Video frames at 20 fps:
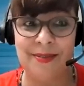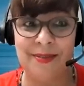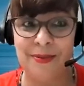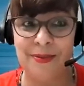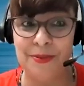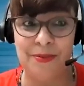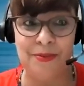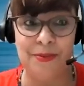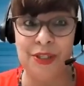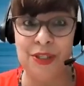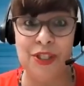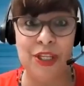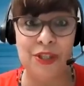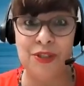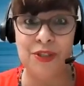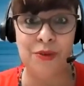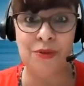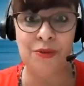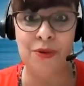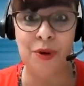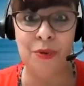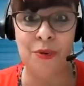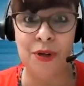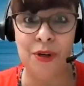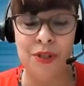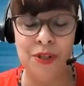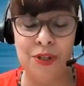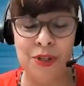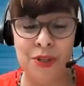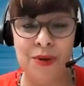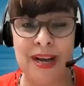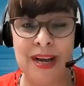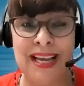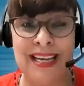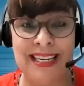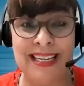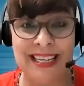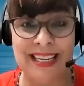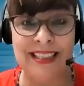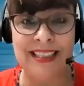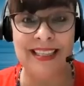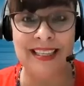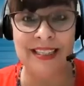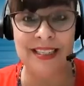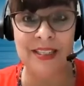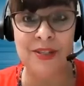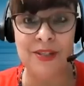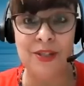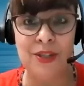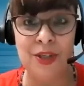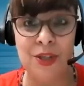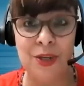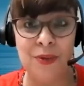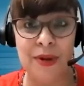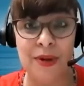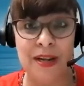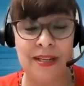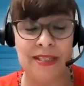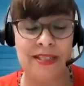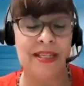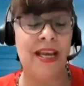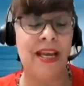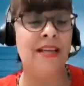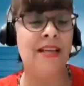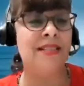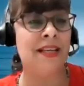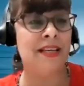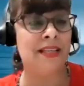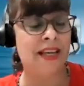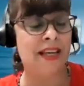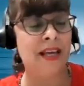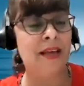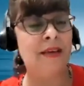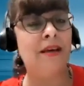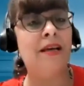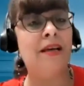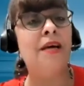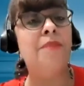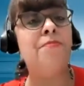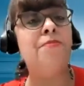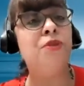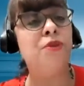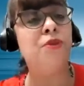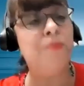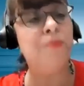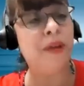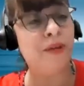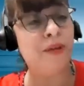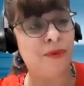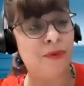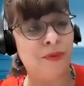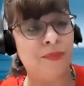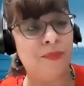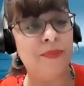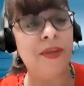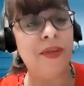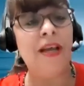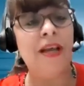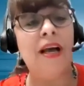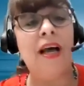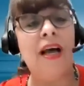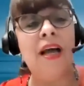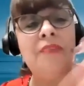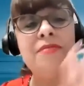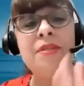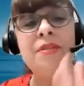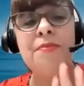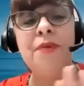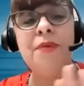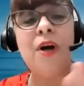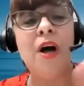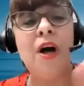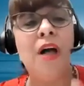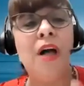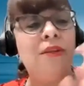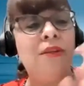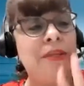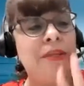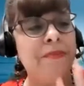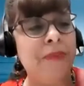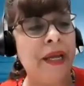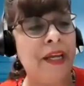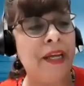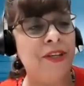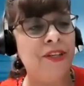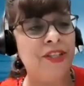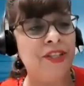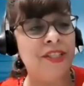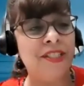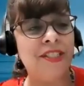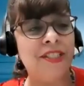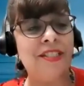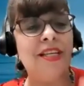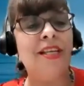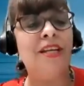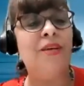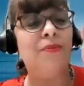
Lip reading: We just don't know what to do. And he listened to USA. I said, can't come to my room. I have some coloring pages.